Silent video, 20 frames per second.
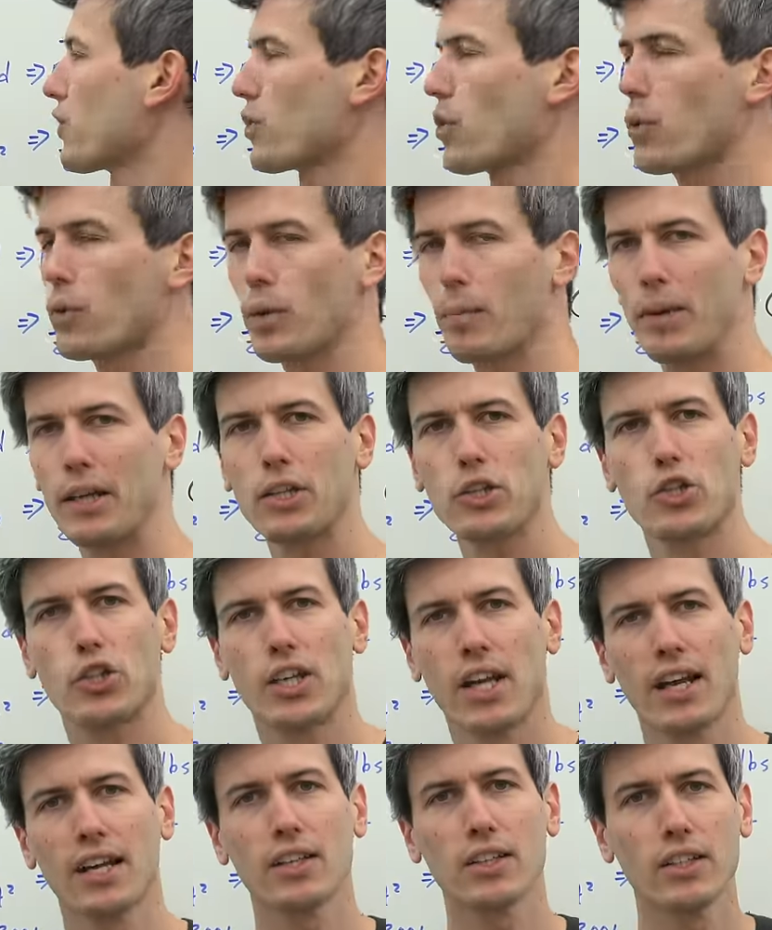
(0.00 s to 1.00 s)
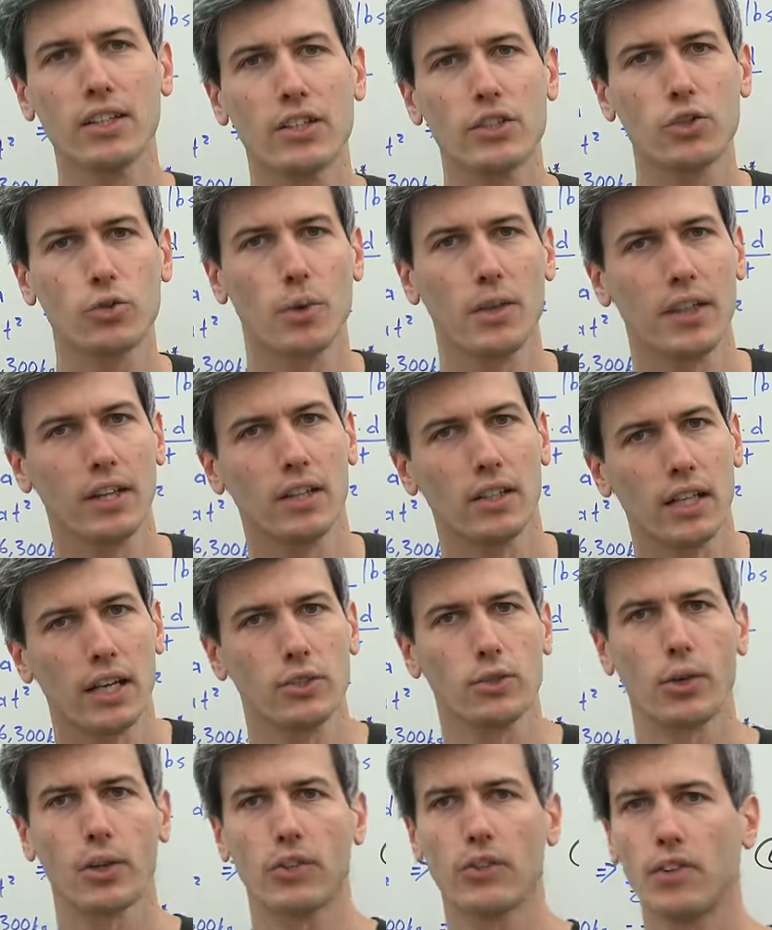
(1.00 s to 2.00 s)
so the big challenge with an
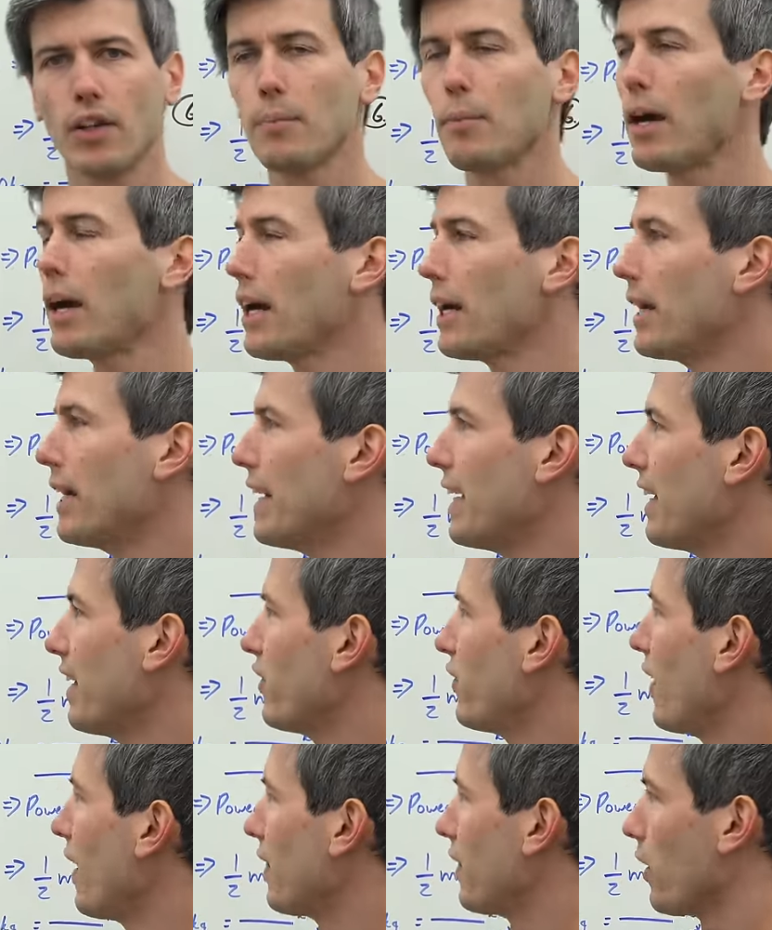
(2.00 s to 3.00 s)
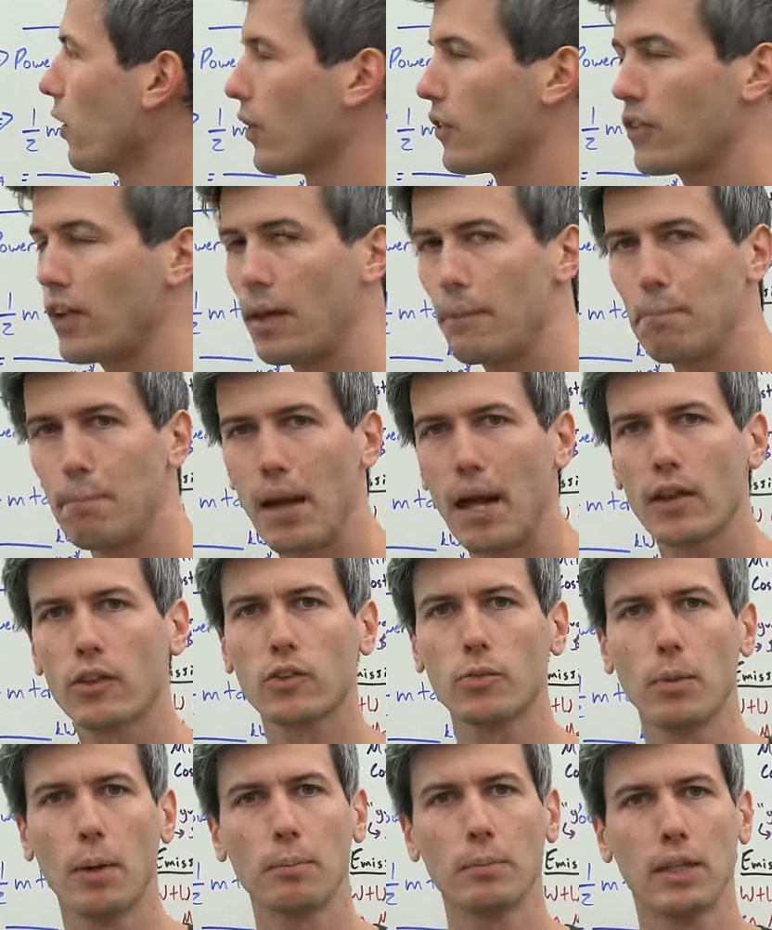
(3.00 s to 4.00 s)
electric semi is that there is a
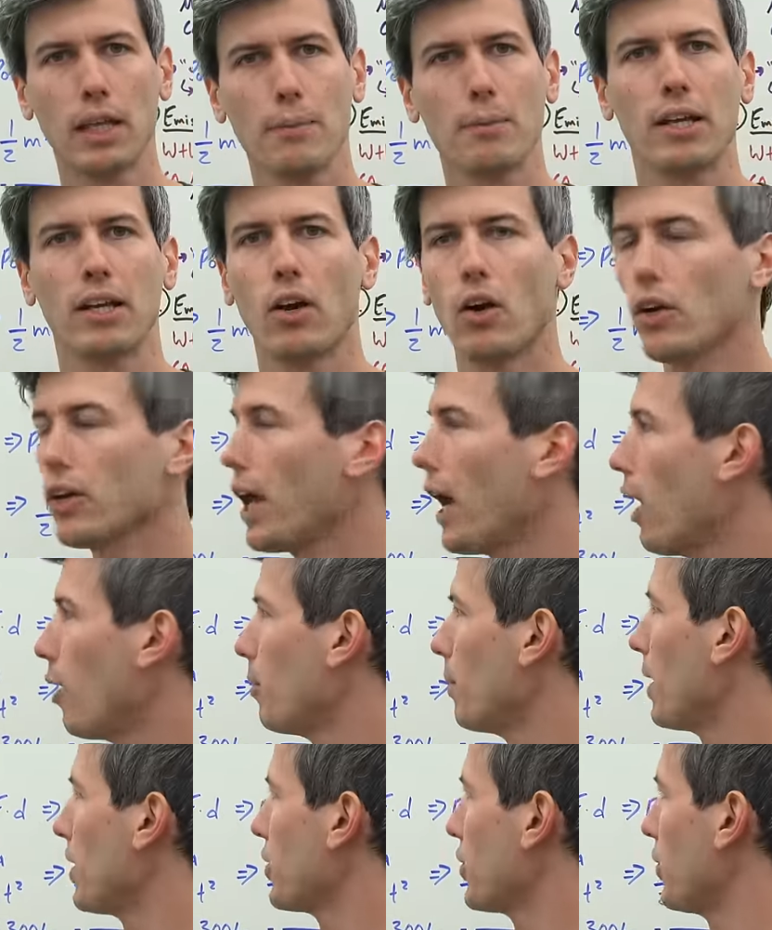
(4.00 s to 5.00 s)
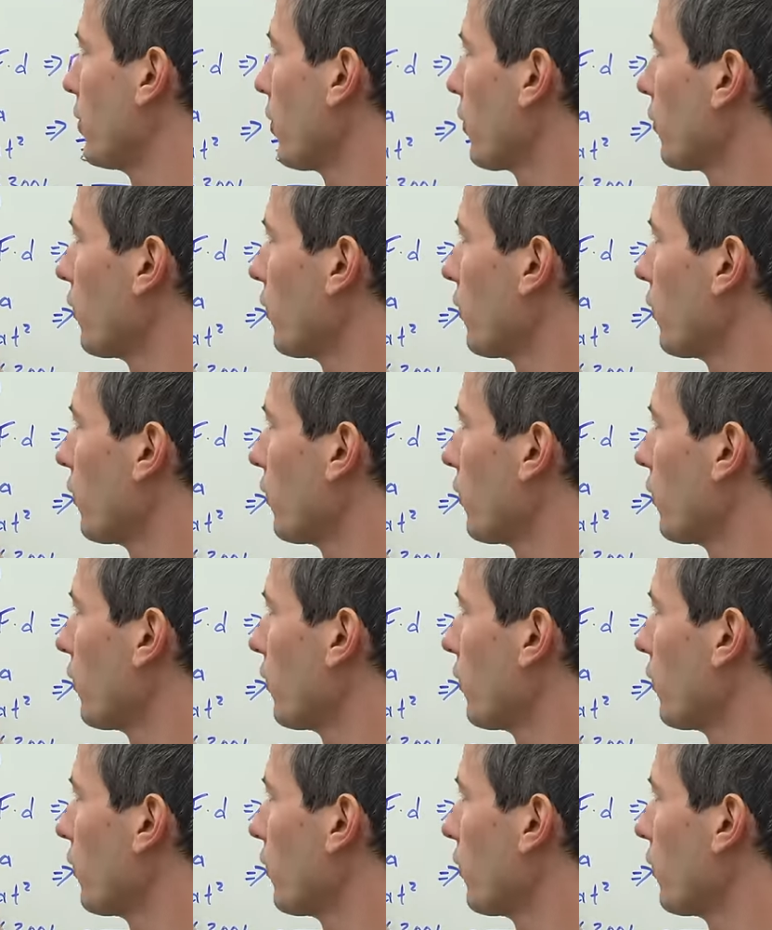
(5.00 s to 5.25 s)
maximum limit on how much your